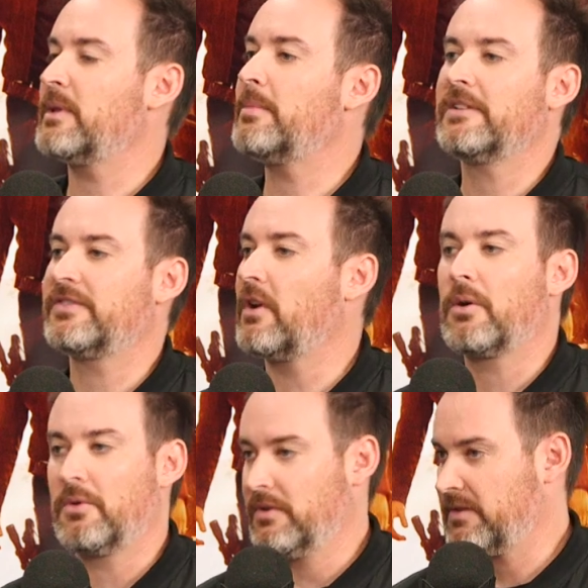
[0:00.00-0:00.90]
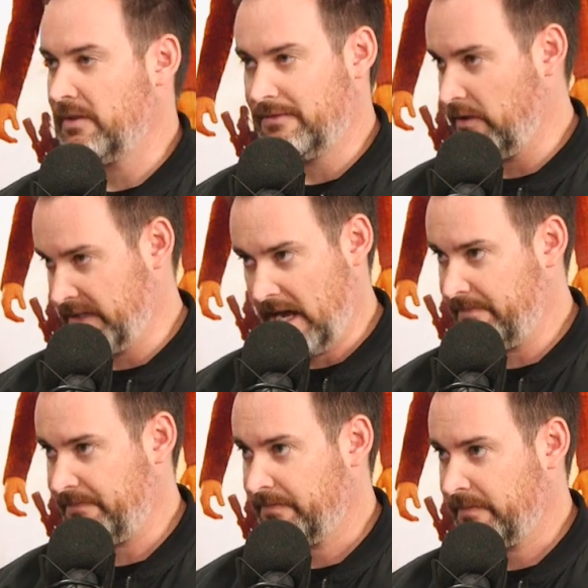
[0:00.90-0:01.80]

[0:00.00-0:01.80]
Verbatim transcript: of the best Star Wars of all time.